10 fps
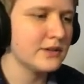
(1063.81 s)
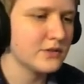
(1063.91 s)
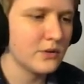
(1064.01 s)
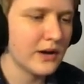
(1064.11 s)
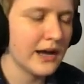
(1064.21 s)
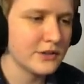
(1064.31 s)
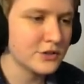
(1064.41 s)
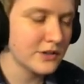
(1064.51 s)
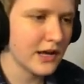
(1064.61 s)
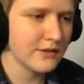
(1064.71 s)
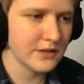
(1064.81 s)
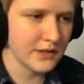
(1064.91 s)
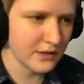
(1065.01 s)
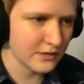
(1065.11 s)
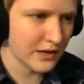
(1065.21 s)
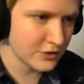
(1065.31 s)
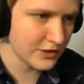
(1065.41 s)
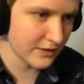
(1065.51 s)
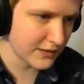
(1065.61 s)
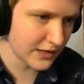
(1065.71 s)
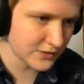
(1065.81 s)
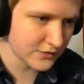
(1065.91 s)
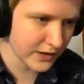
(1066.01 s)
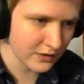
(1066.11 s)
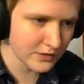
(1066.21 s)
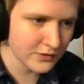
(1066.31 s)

so I should have the other, I should have the next file.